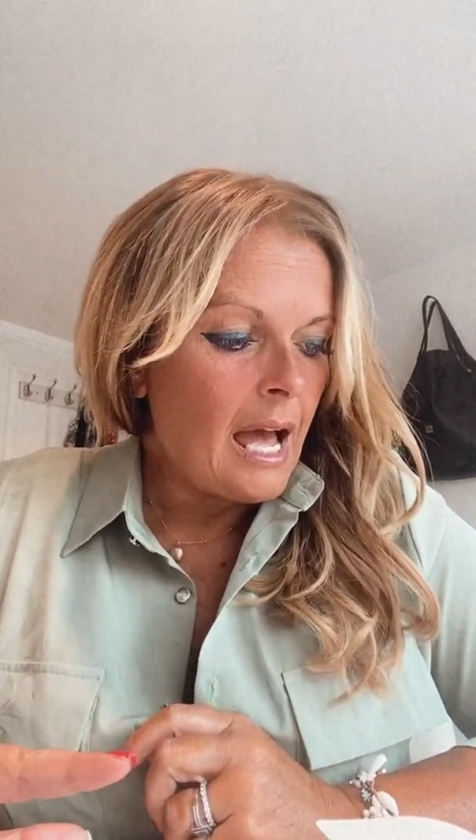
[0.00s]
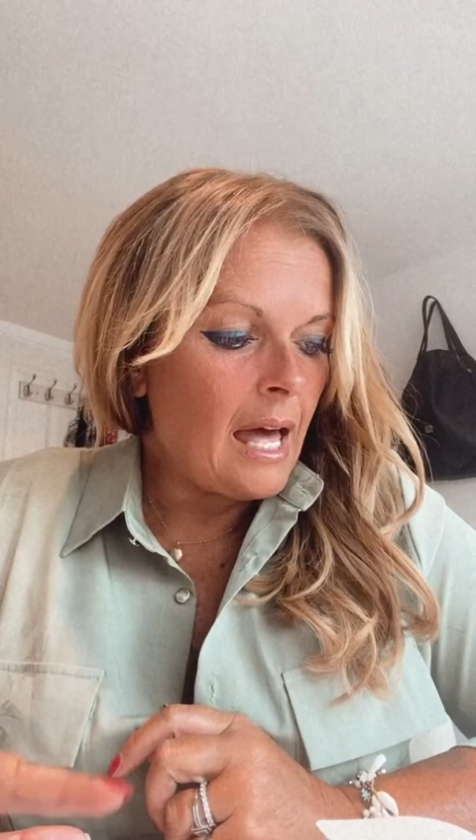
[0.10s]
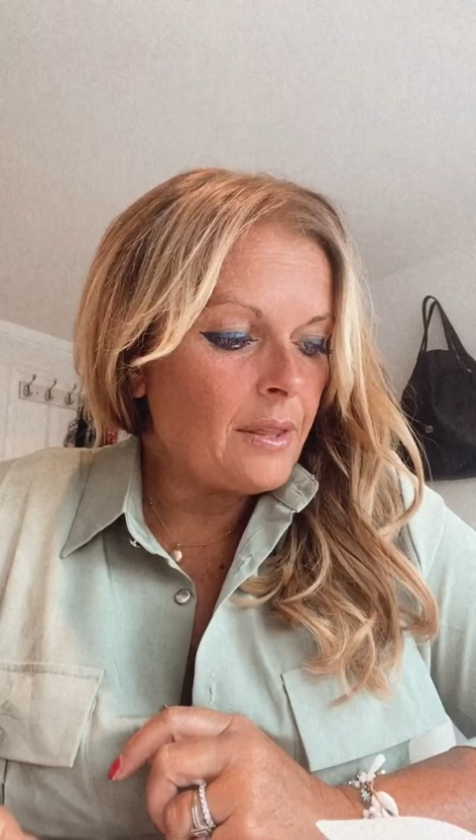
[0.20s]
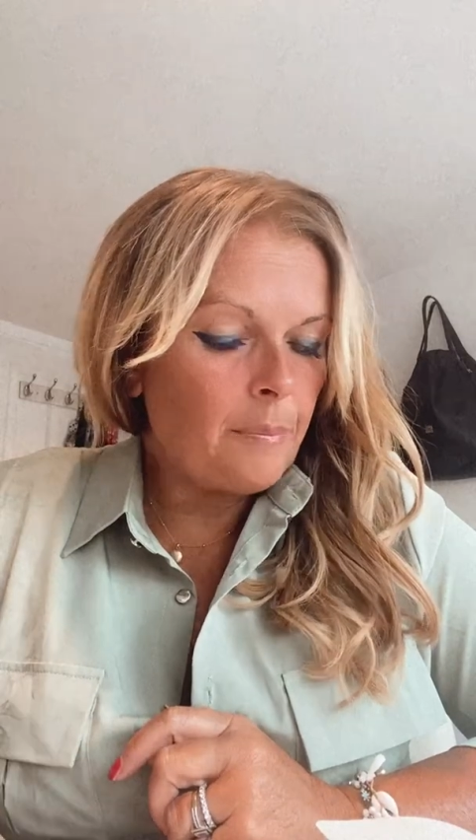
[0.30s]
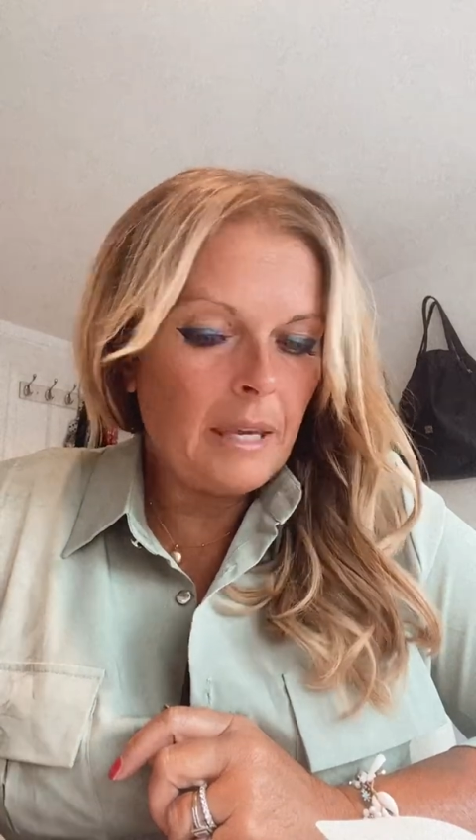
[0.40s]

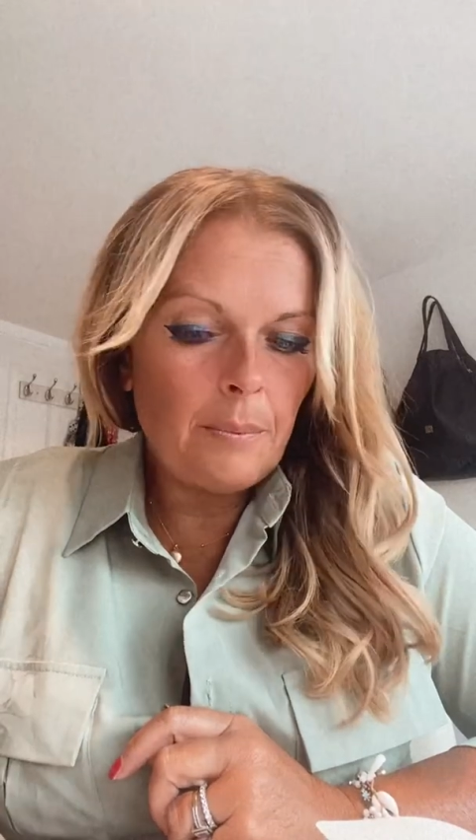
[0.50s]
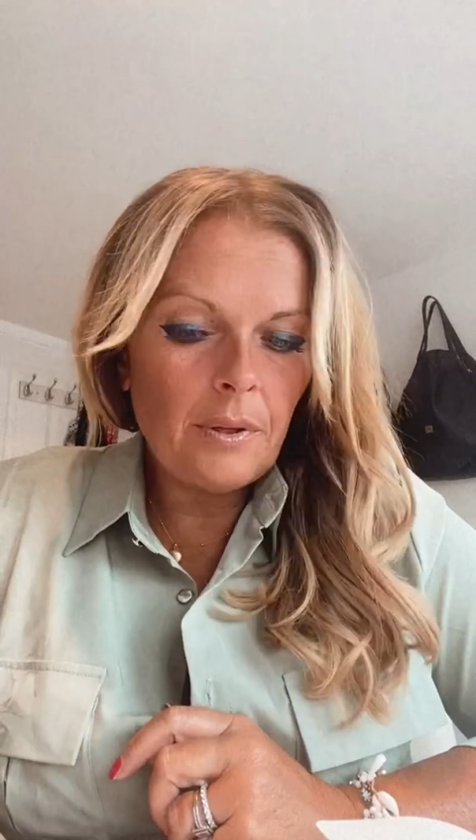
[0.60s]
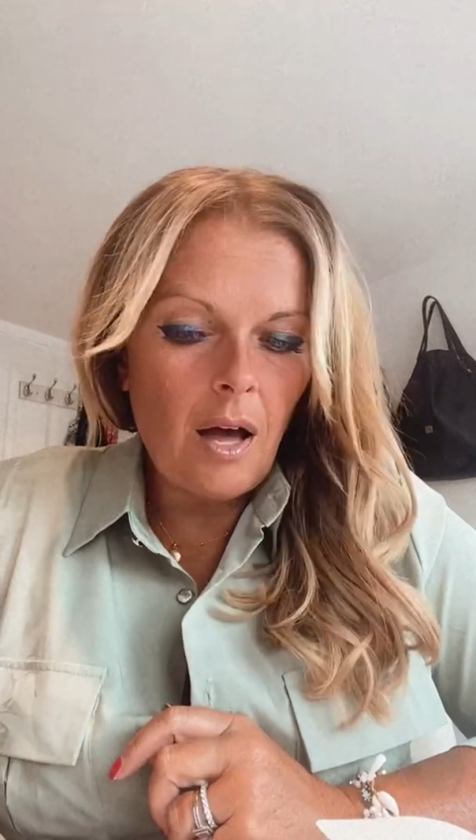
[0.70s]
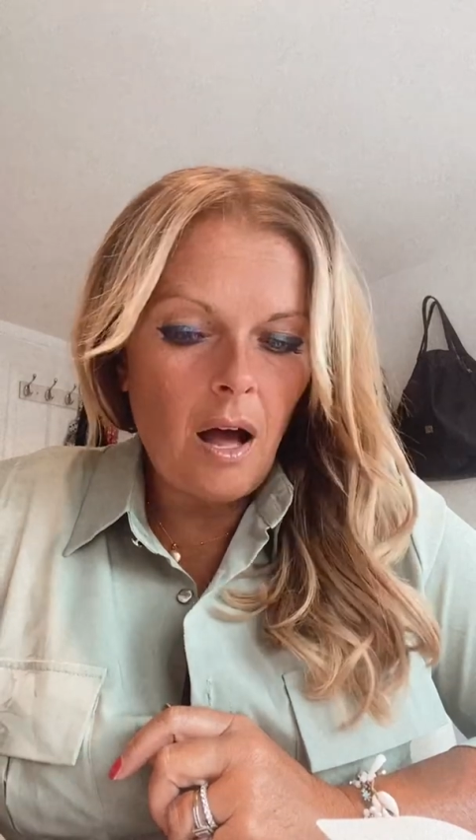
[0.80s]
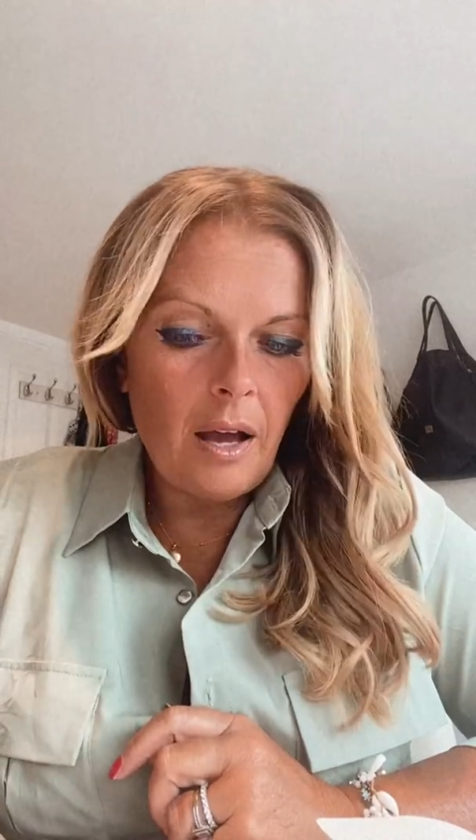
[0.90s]
And the people
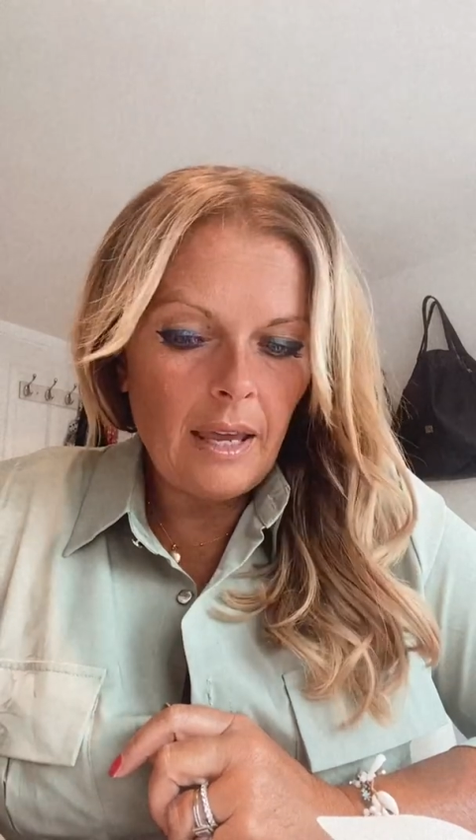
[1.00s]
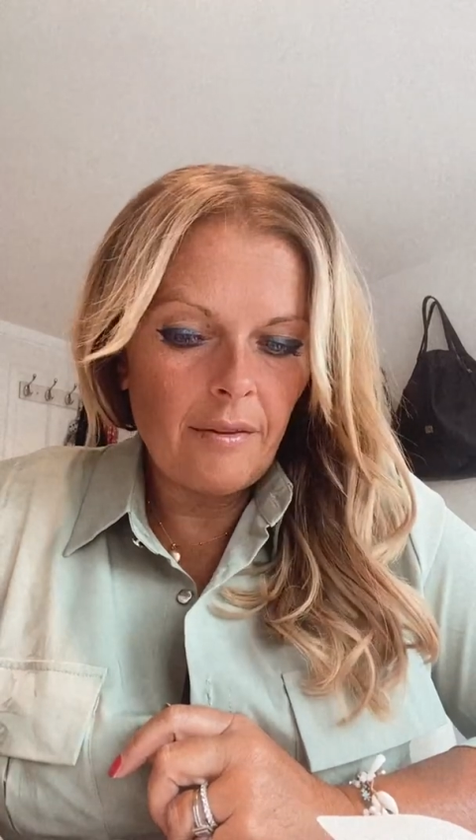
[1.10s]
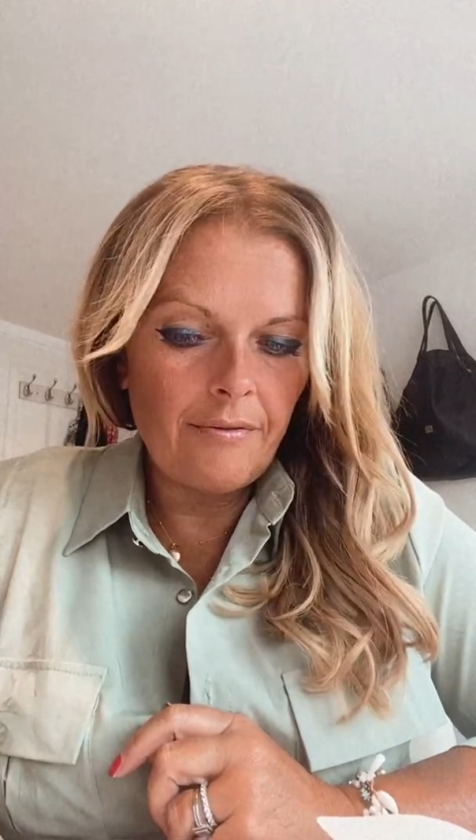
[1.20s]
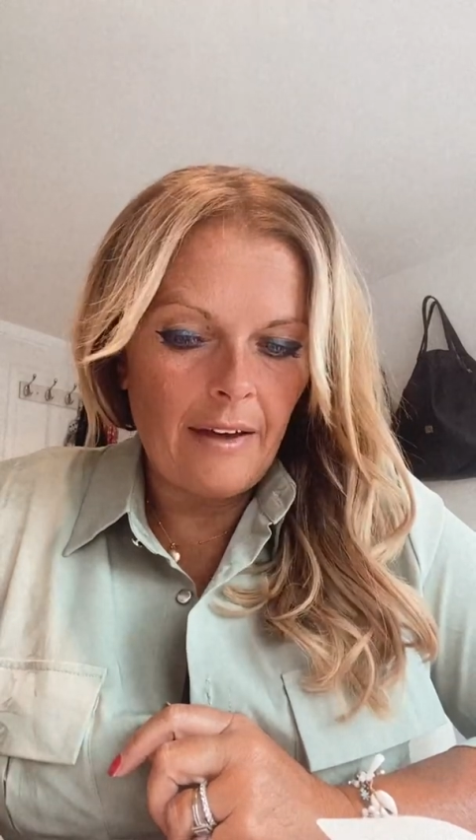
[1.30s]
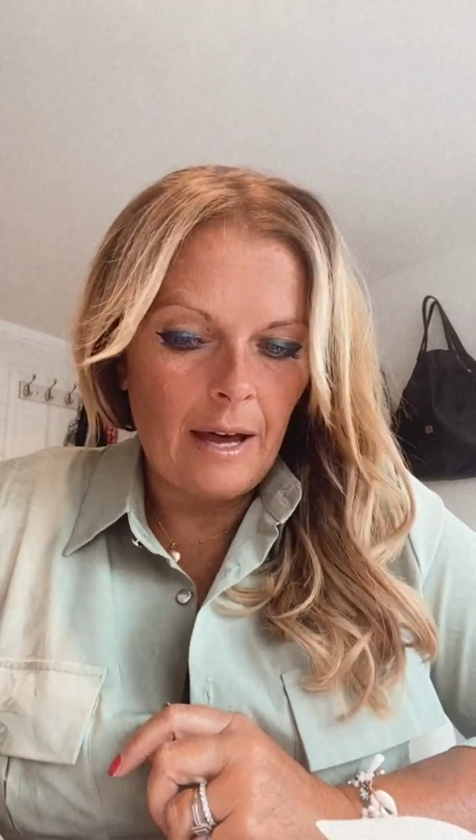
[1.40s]
that I
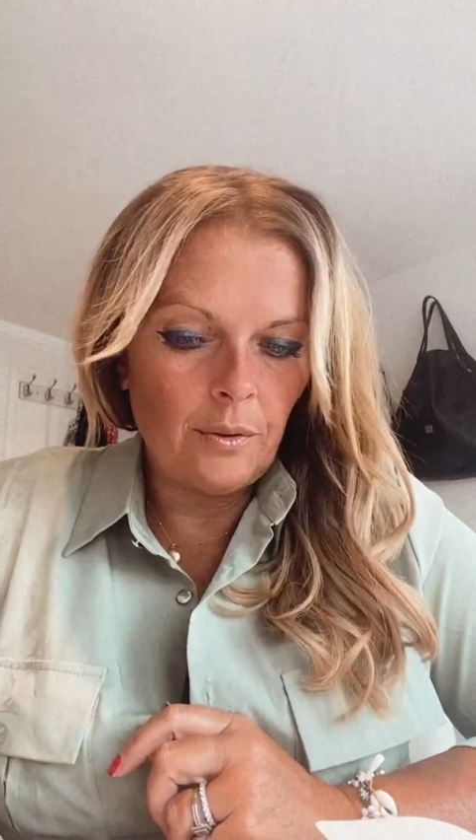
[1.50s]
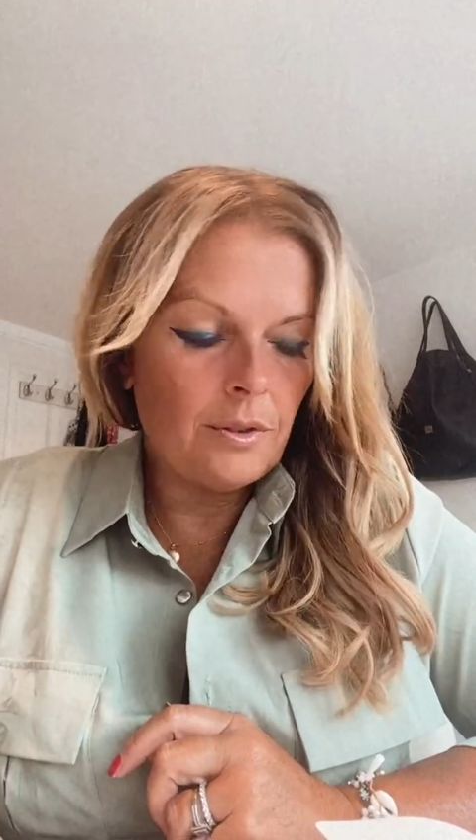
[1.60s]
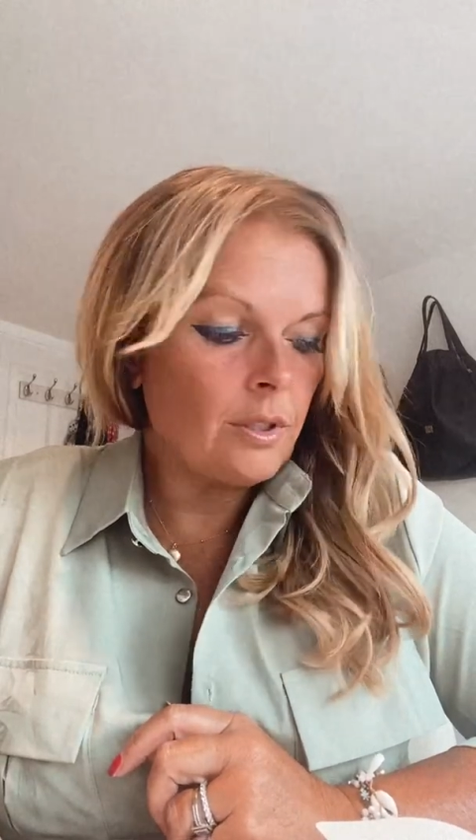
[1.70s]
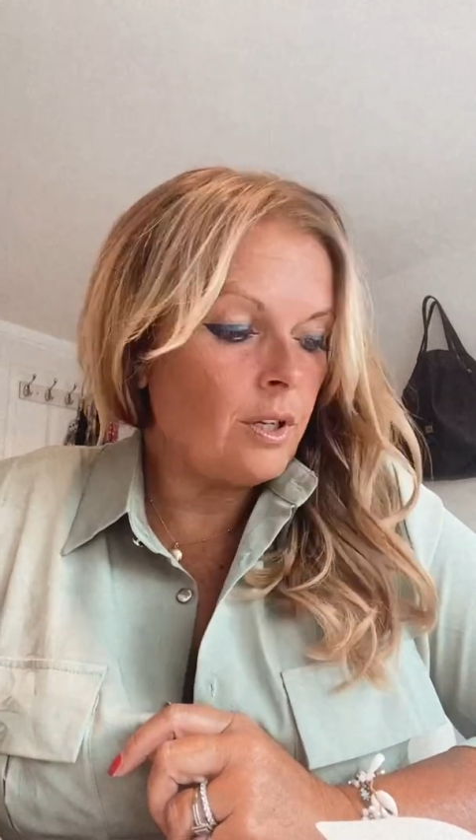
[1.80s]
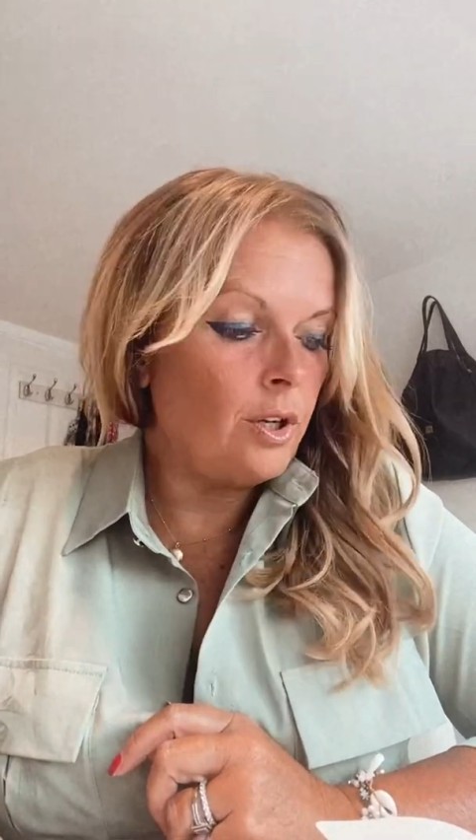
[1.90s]
have found,